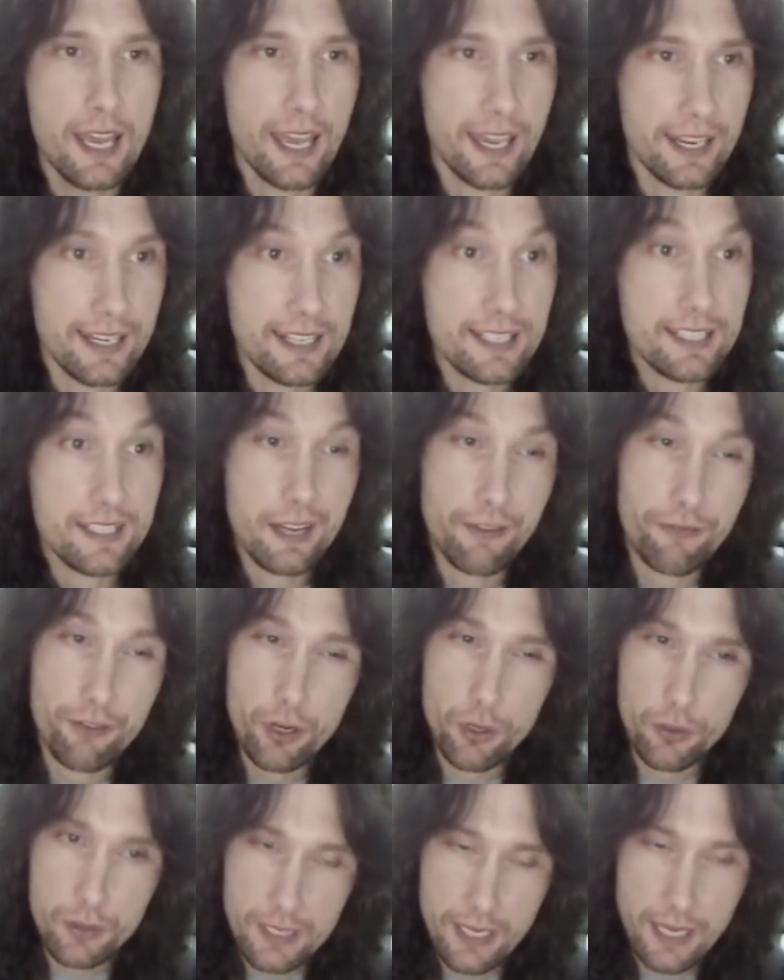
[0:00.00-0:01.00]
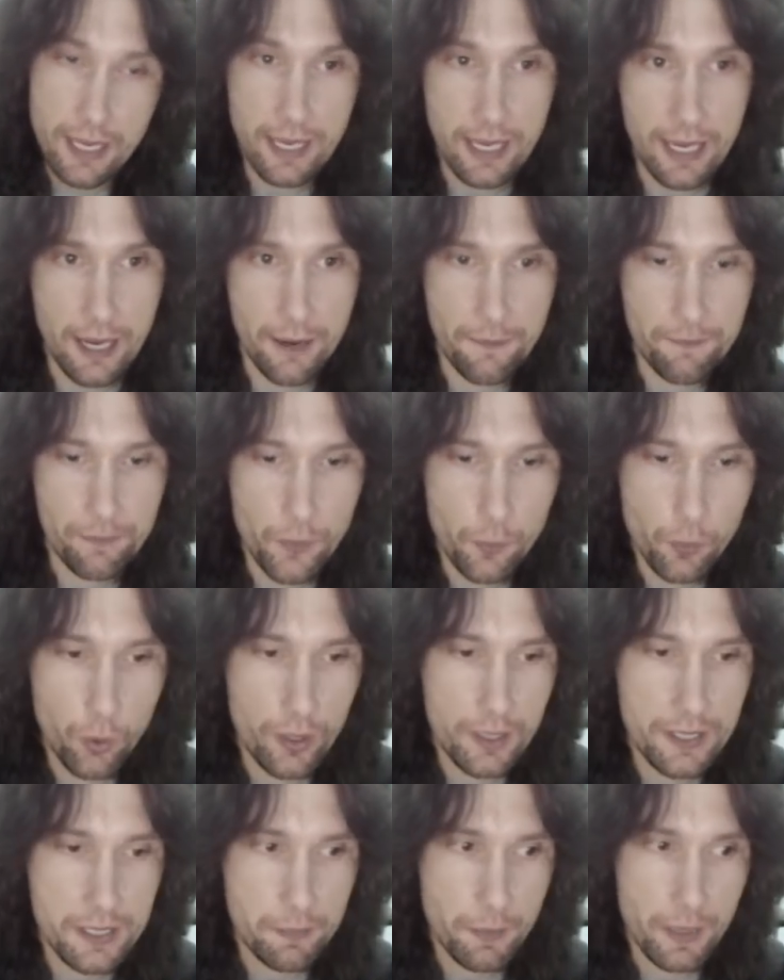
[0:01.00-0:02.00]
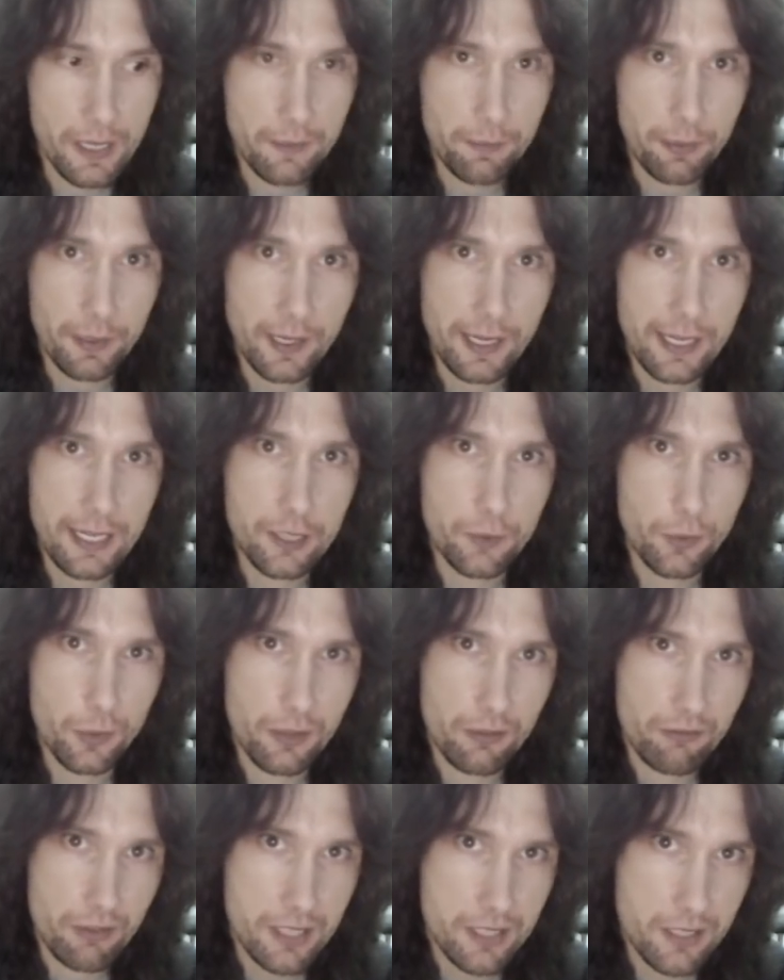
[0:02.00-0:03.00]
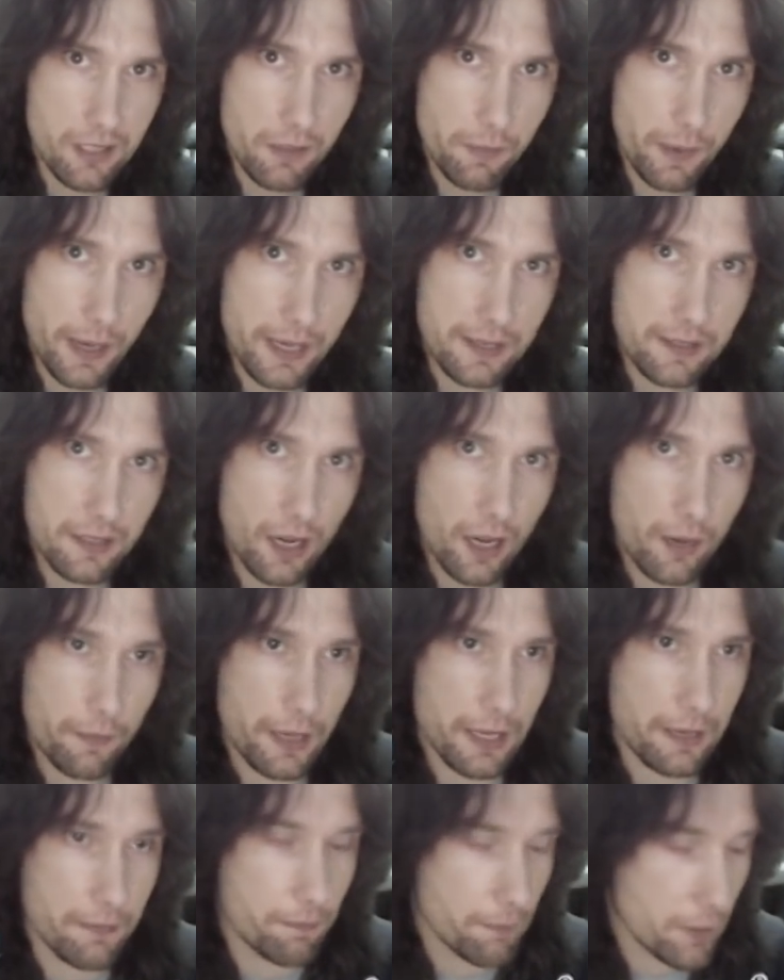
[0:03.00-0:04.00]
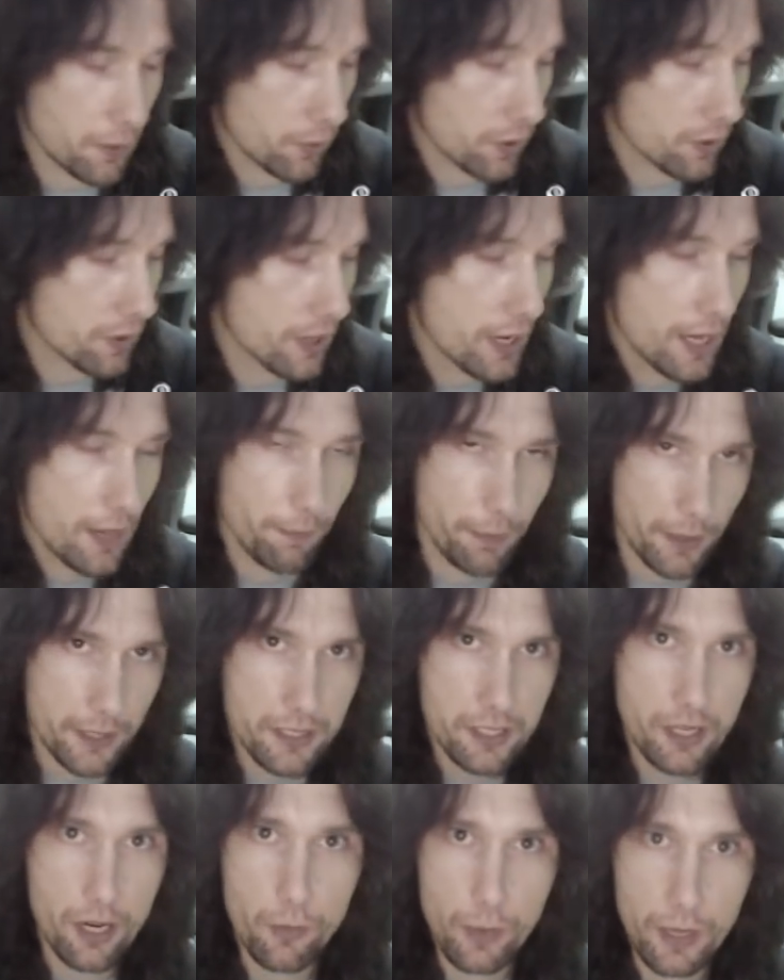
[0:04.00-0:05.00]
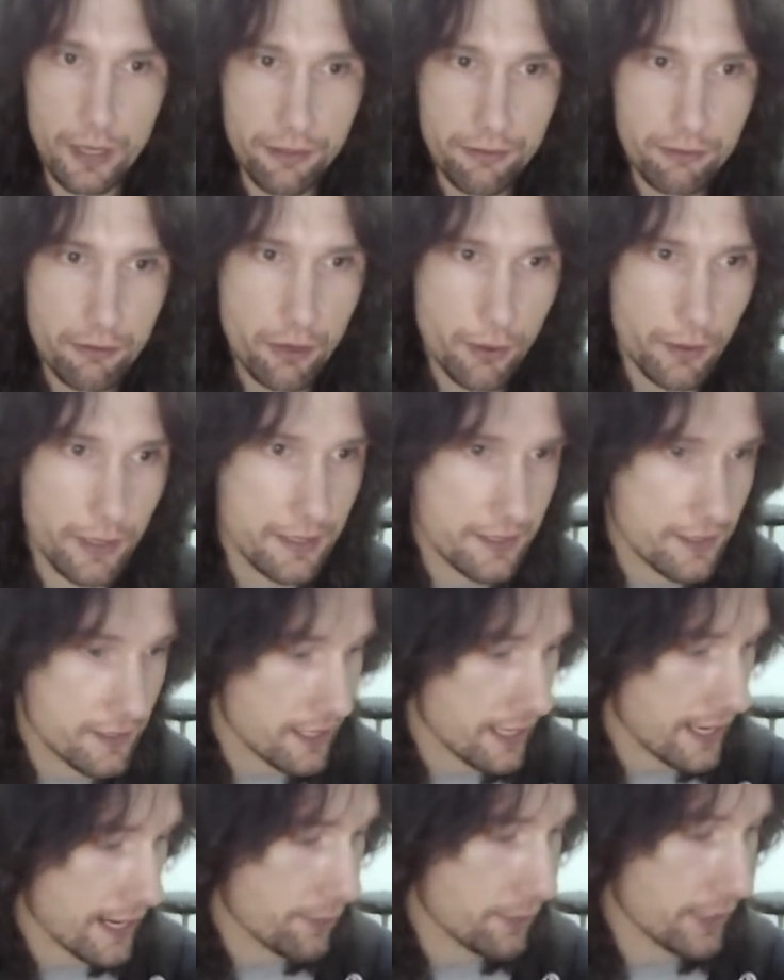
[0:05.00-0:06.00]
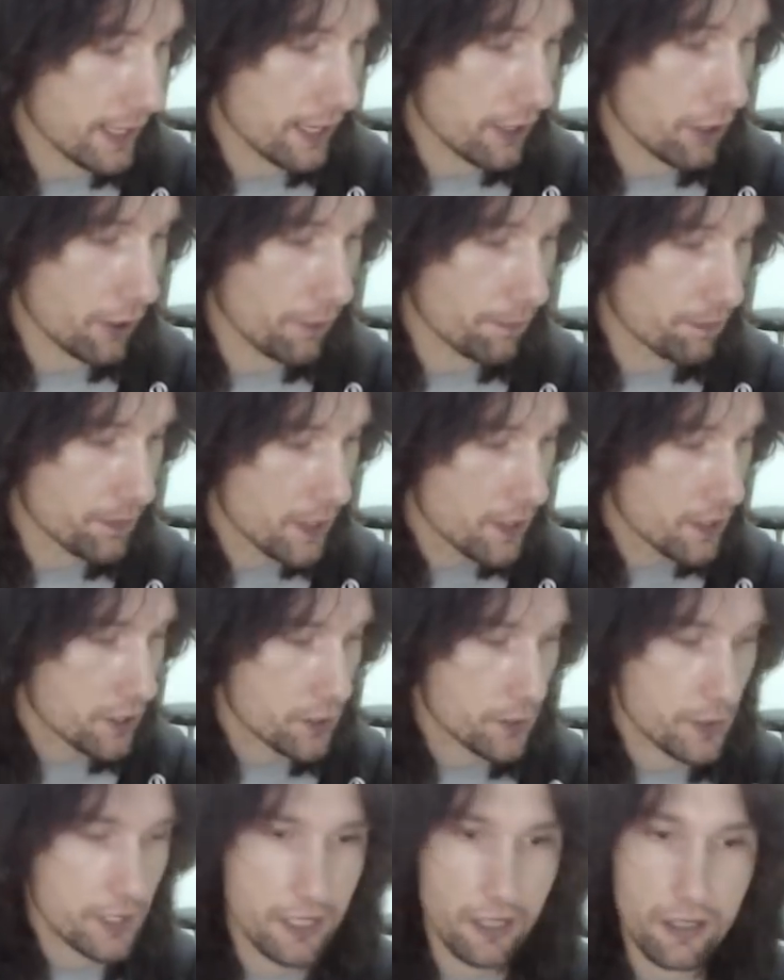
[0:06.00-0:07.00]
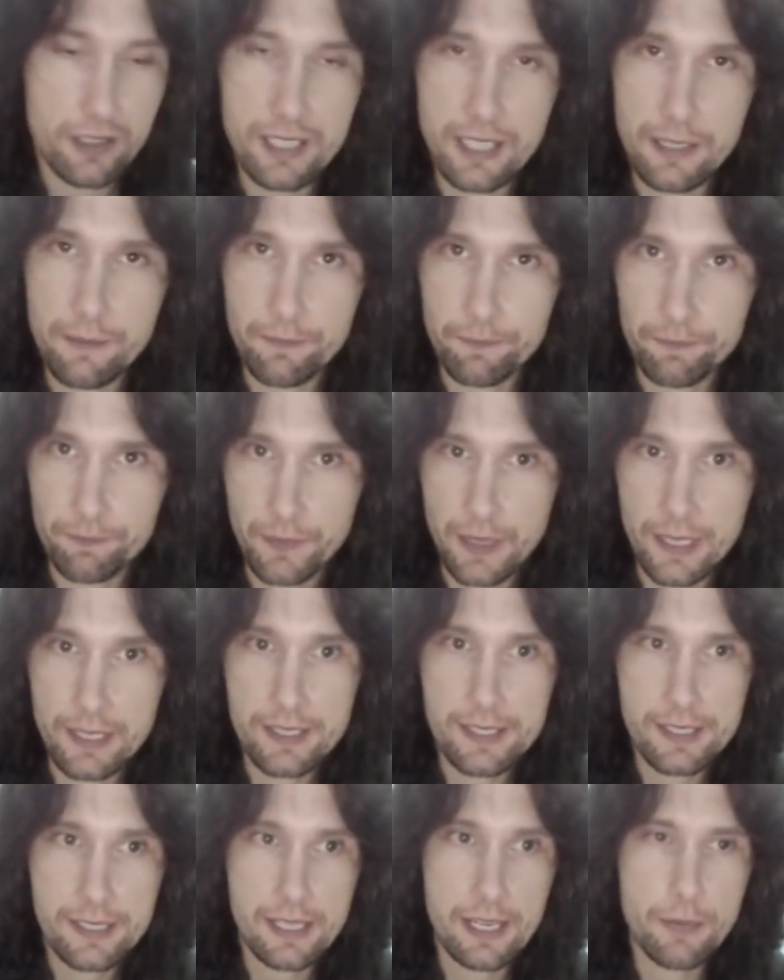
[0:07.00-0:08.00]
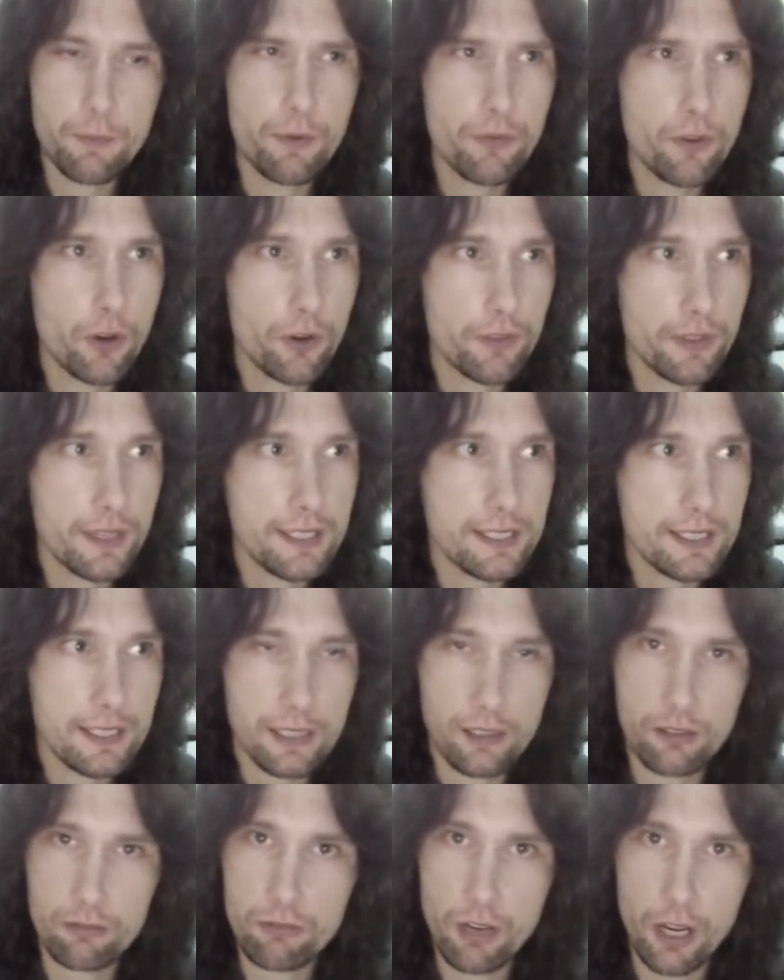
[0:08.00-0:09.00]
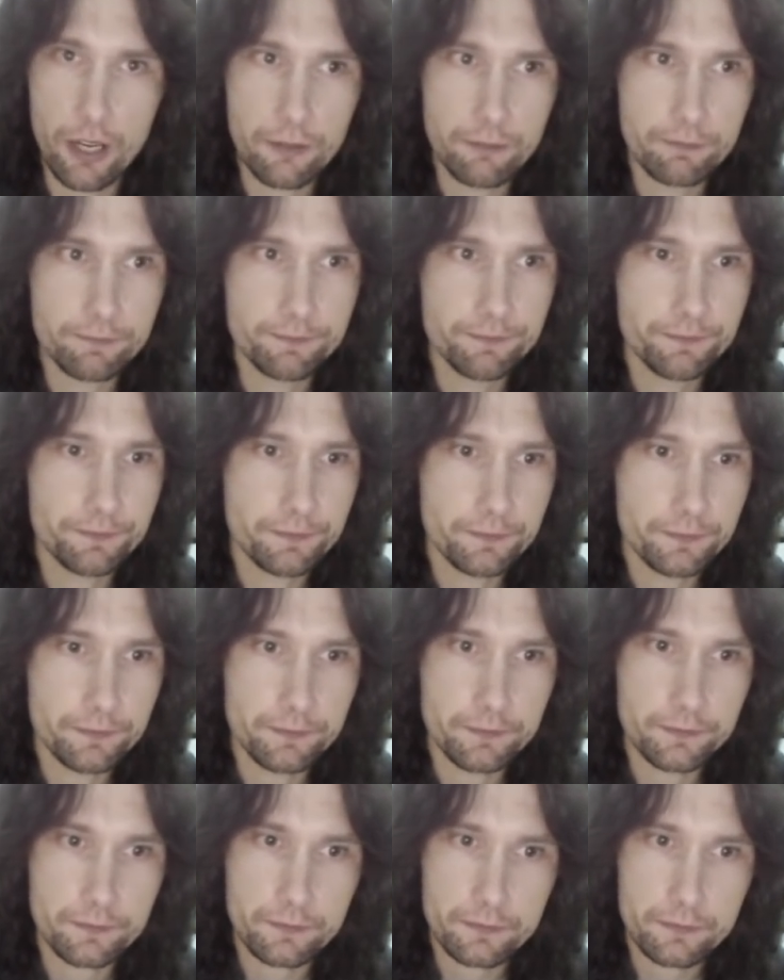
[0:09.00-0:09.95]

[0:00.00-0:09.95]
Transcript: It is difficult to hear what is being played when the rest of the band come in, but we'll busk our way through it and see how we get on. So starting in C, we've got this little run.